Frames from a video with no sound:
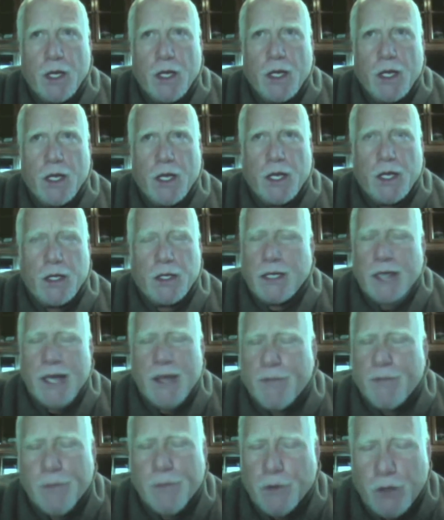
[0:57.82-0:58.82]
it
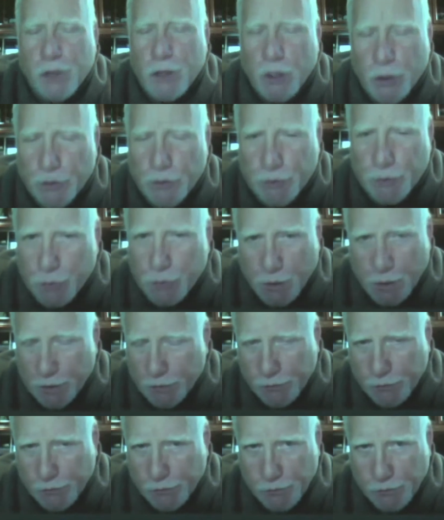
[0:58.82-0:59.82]
never occurred to
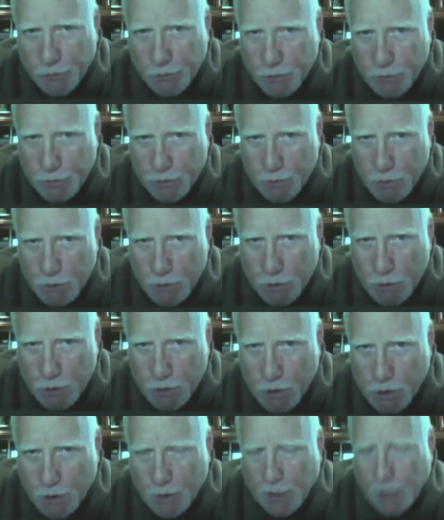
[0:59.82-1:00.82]
us
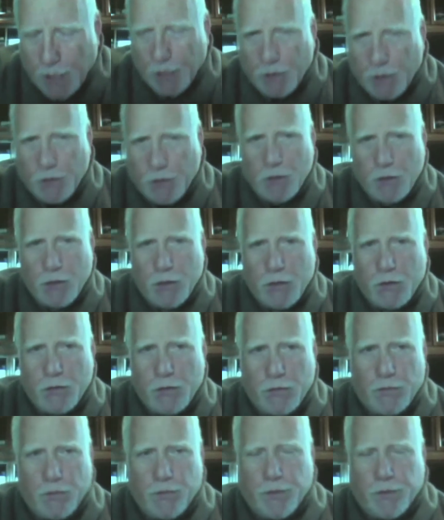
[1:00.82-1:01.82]
that
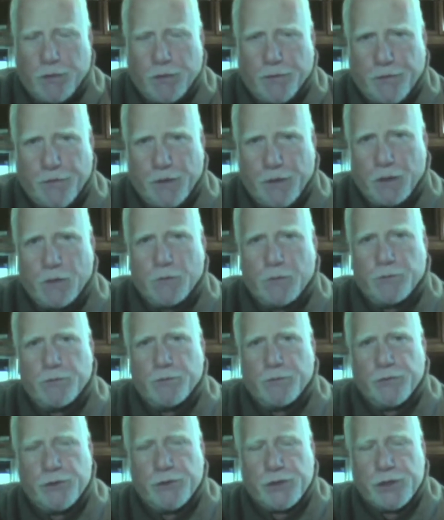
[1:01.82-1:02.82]
the
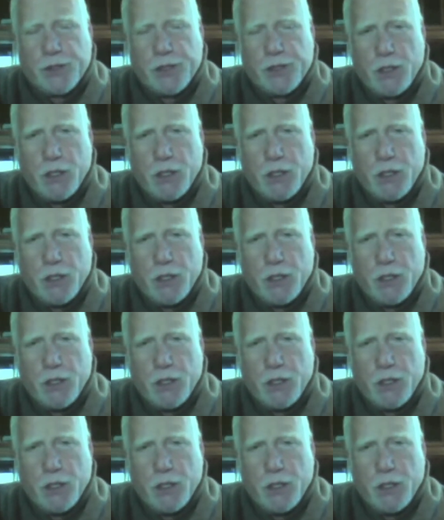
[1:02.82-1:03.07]
film's